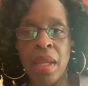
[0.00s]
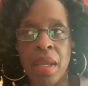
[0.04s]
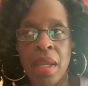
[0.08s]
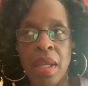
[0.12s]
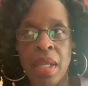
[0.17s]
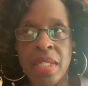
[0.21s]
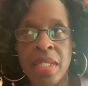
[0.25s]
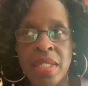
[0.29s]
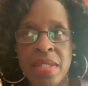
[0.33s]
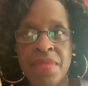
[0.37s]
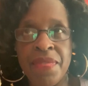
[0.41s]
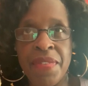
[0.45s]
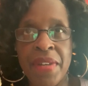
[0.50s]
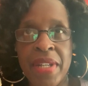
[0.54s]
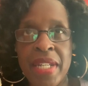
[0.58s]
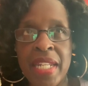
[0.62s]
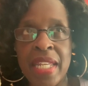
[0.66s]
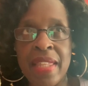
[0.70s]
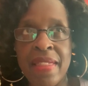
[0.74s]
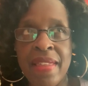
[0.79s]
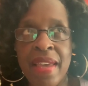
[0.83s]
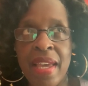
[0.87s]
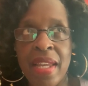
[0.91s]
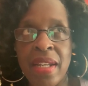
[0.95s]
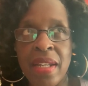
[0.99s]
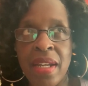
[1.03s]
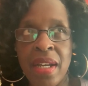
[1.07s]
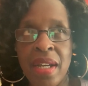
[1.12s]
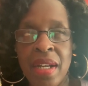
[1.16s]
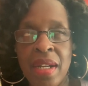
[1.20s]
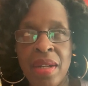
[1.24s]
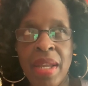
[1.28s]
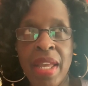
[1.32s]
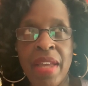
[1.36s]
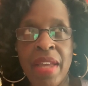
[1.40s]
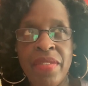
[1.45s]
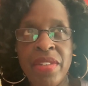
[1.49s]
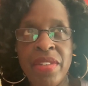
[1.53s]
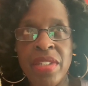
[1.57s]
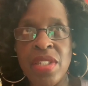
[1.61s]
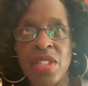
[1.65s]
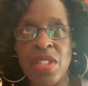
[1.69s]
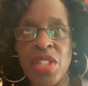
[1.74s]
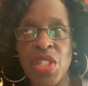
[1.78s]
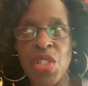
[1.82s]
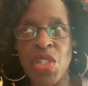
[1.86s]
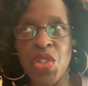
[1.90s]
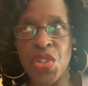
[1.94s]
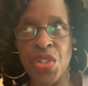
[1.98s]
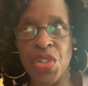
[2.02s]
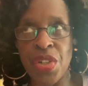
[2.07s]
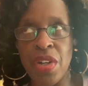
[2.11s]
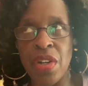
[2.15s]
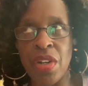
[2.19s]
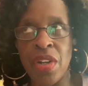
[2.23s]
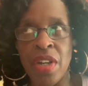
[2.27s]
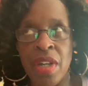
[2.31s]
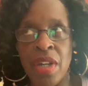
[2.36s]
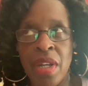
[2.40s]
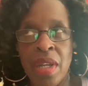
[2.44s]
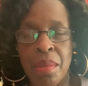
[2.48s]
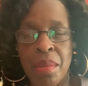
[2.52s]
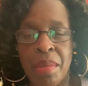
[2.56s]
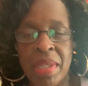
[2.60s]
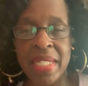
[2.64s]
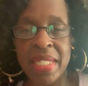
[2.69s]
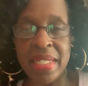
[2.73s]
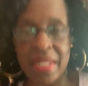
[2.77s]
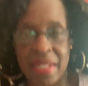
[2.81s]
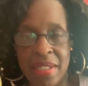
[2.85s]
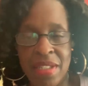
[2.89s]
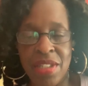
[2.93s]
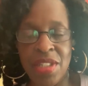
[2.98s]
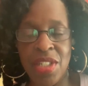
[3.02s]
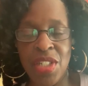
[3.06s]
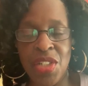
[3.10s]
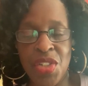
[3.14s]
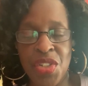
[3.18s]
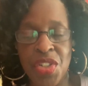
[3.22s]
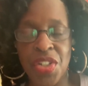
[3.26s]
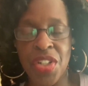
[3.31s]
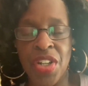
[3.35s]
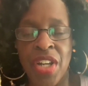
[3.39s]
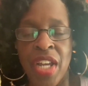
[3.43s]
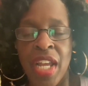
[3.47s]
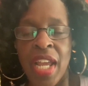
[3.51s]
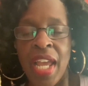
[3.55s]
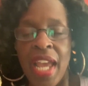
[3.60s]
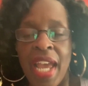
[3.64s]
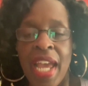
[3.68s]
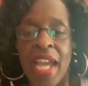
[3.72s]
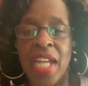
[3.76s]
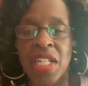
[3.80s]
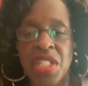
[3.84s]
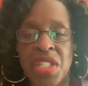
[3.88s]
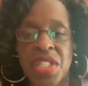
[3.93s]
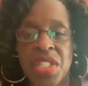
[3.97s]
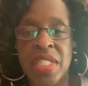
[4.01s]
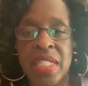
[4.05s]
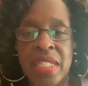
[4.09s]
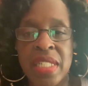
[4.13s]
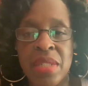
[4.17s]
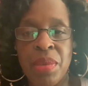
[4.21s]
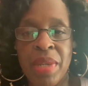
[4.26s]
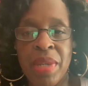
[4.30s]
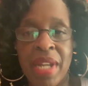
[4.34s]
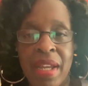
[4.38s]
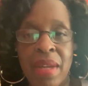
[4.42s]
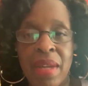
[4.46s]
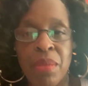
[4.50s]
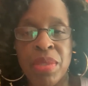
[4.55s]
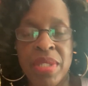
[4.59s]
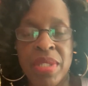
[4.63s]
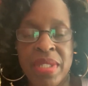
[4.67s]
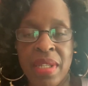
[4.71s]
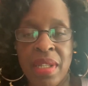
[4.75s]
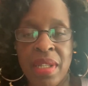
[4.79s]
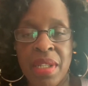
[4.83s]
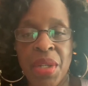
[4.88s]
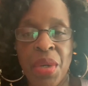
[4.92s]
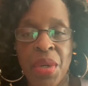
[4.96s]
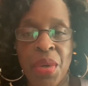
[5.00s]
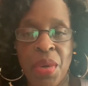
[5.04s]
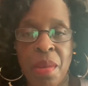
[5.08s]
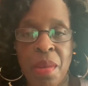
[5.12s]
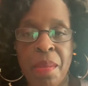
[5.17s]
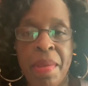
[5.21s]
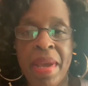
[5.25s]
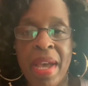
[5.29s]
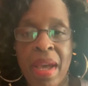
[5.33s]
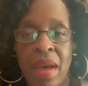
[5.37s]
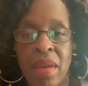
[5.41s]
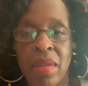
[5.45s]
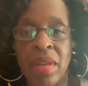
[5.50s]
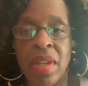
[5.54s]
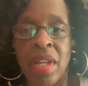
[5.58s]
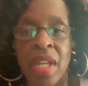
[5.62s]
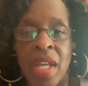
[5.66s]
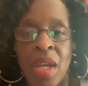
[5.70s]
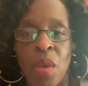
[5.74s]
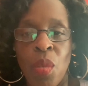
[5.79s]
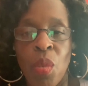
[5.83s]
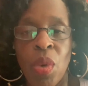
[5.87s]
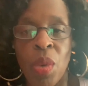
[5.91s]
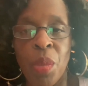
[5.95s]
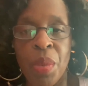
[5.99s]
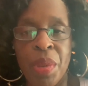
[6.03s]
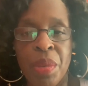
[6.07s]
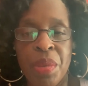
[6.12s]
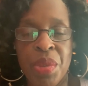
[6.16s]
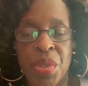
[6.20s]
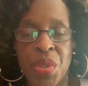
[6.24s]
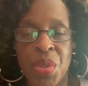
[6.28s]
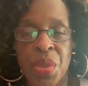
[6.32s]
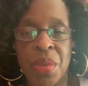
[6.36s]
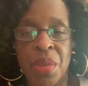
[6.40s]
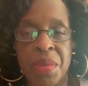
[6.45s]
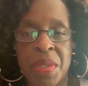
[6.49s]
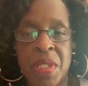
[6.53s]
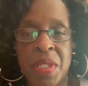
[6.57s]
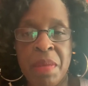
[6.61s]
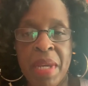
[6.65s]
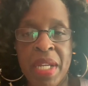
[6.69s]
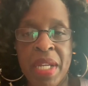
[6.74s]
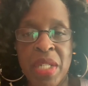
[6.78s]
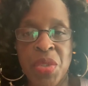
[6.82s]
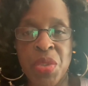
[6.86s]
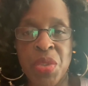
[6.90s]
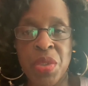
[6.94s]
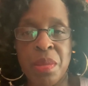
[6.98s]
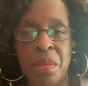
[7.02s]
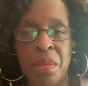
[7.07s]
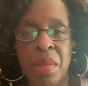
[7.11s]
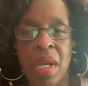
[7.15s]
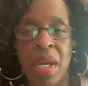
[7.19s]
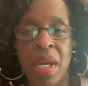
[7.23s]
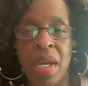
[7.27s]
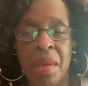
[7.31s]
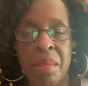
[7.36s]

it's funny that Evan's teacher, my son's teacher, actually, when I was telling her about what we were doing with Spectrum,